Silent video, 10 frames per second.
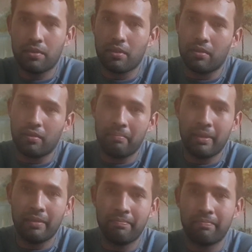So I
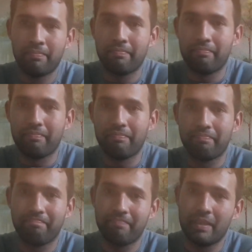mean,
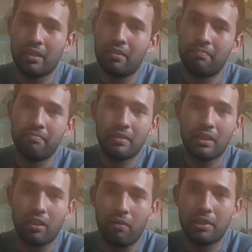you
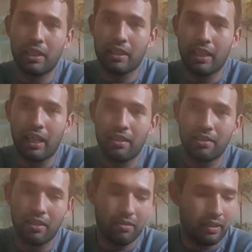could always check that out.
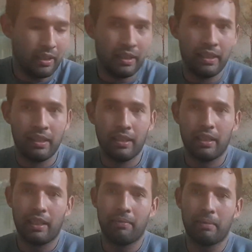So
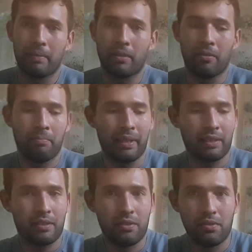anyway, but going
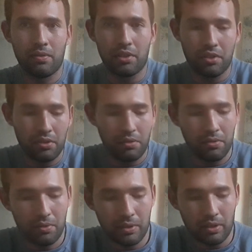back to the
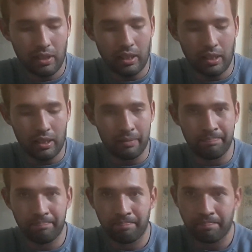shoes,
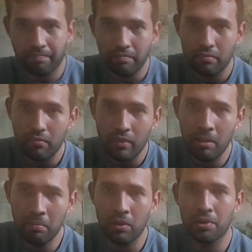I'm
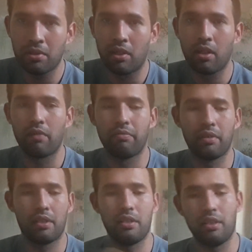gonna go start off
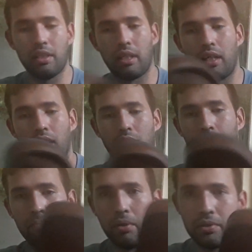with the
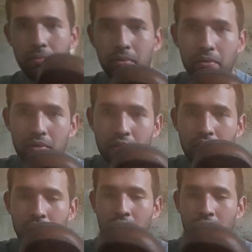Boulder boots.